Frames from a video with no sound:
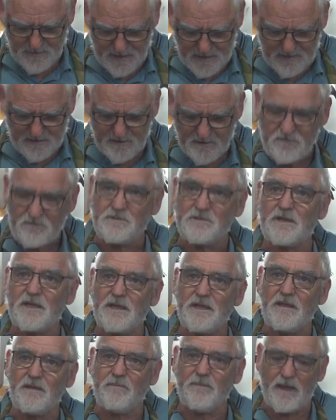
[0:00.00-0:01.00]
and this was
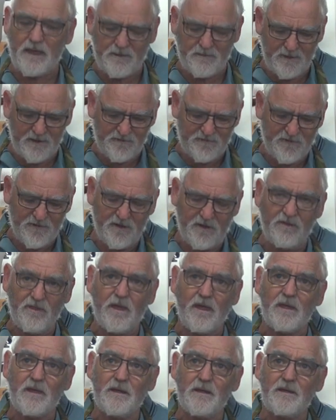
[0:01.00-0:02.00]
leaning back a bit
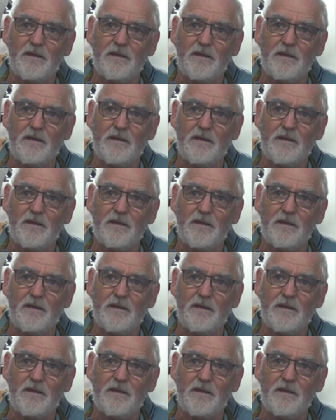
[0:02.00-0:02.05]
further,